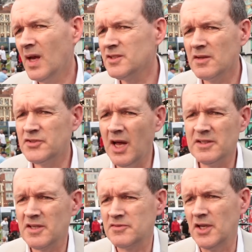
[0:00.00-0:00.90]
Guys? As I've said,
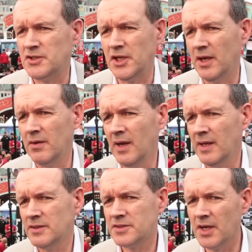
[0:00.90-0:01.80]
as I've said to you,
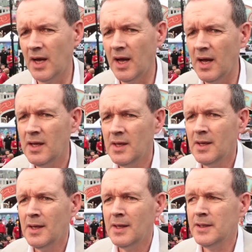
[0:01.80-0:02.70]
it's. Uh,
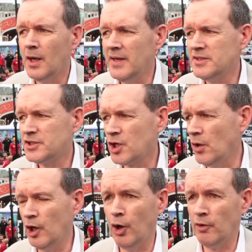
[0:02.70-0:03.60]
you know, he's
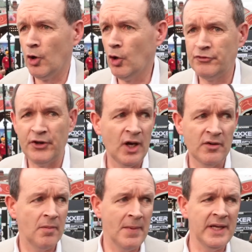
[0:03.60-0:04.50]
shown a lot of loyalty
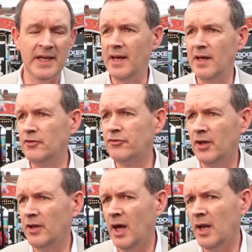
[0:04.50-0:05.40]
over many years,
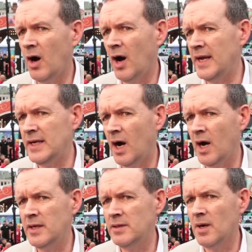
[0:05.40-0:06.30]
and, and I,
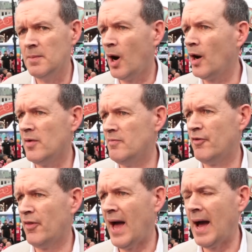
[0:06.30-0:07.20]
I admire him
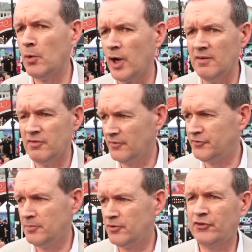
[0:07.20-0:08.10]
for that. Would I have loved
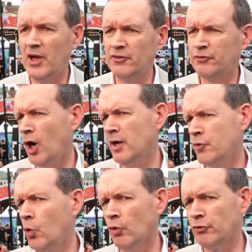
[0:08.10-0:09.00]
him to stay at Sky? Of
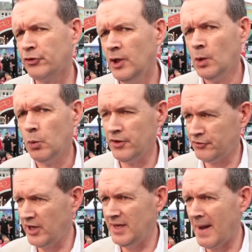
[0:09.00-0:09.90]
course. Would the
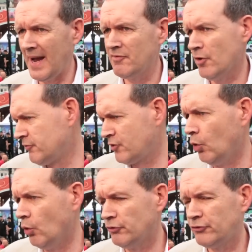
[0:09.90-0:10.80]
team have? Of
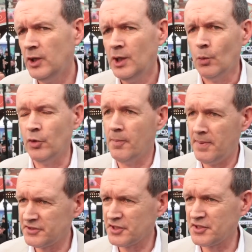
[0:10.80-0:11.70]
course. Would the
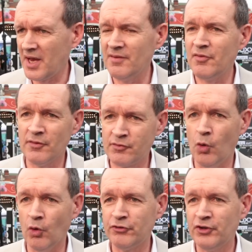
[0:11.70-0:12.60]
business have? Of
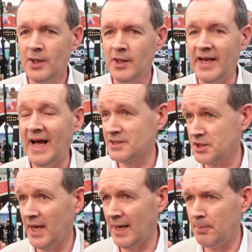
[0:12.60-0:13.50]
course. It
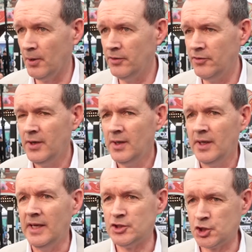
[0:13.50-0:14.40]
hasn't happened.
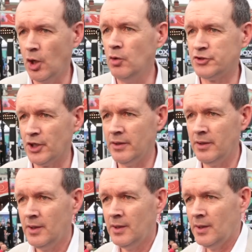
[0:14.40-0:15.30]
He's chosen
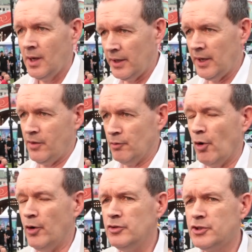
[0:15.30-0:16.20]
another
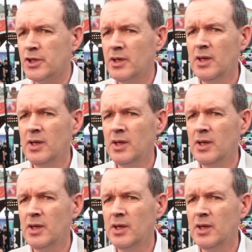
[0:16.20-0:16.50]
route.